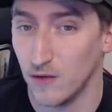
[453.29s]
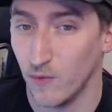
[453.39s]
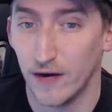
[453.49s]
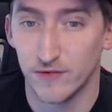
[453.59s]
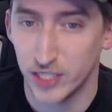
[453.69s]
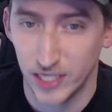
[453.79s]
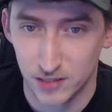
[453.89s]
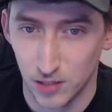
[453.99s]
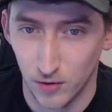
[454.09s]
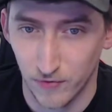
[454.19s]
Whenever she
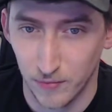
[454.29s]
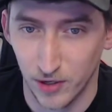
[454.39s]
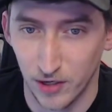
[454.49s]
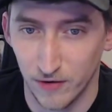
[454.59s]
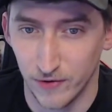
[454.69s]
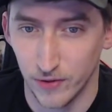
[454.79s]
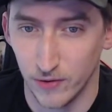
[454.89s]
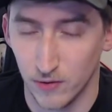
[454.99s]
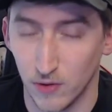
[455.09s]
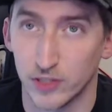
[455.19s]
gets home from her
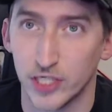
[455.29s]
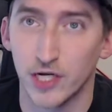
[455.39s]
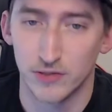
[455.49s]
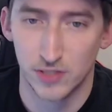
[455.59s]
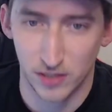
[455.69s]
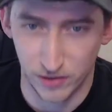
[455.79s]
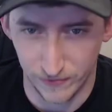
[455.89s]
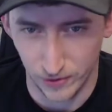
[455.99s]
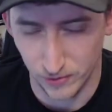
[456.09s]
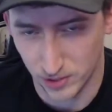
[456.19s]
interview, or she goes to the
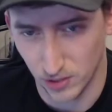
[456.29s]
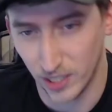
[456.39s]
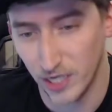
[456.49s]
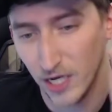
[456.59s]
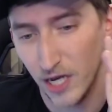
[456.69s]
interview, sorry,